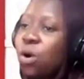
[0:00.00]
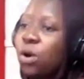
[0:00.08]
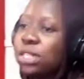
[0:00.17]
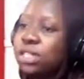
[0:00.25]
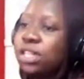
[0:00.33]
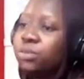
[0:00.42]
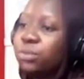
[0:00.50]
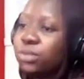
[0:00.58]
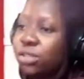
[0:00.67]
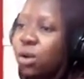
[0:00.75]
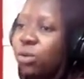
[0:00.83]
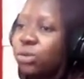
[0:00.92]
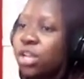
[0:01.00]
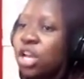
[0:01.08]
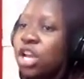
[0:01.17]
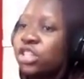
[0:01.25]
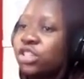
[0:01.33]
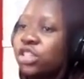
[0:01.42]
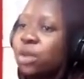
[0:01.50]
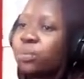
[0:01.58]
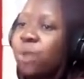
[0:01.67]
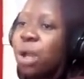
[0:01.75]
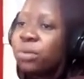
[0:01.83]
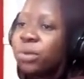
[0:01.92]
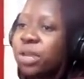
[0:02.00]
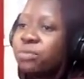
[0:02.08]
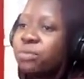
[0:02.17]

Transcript: audited results to their primary